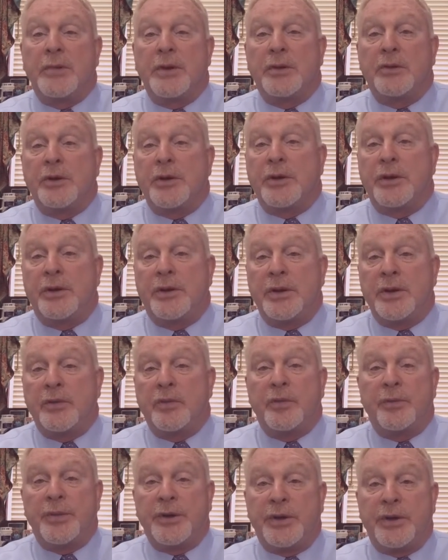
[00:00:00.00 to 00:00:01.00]
then it
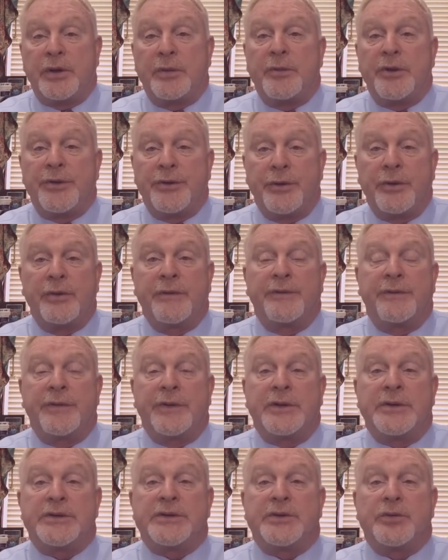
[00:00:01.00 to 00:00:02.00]
would become a third
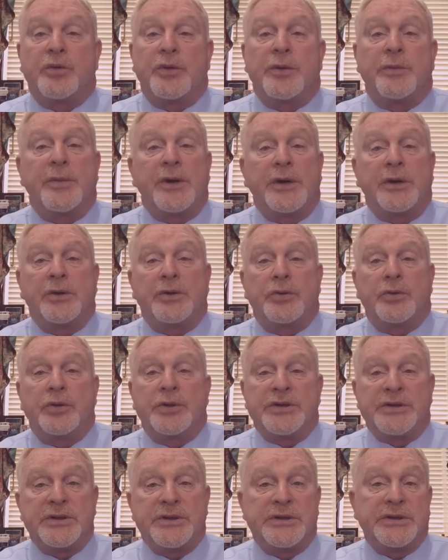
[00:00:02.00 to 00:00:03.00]
offense with a
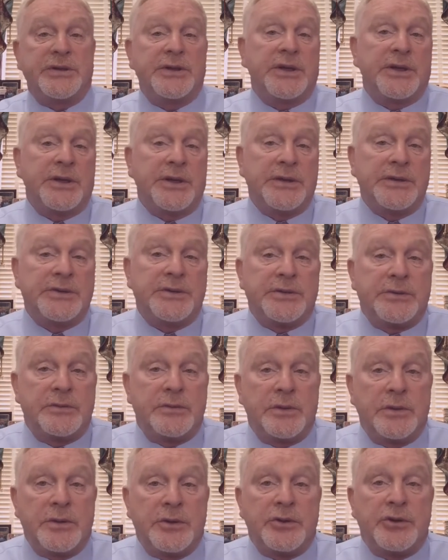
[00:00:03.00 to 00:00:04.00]
mandatory 60 days
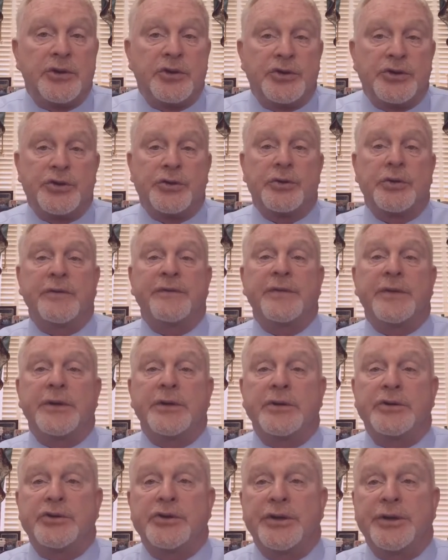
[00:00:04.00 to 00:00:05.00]
to serve
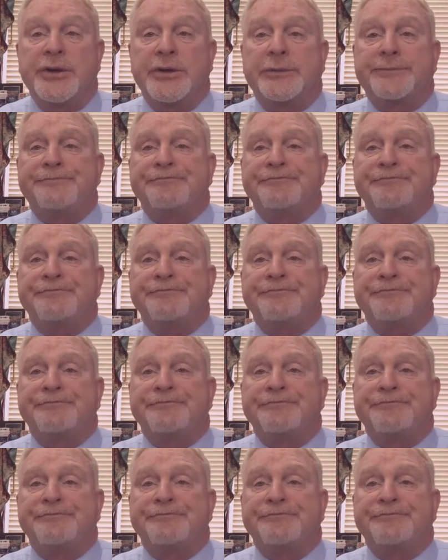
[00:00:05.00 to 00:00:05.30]
in jail.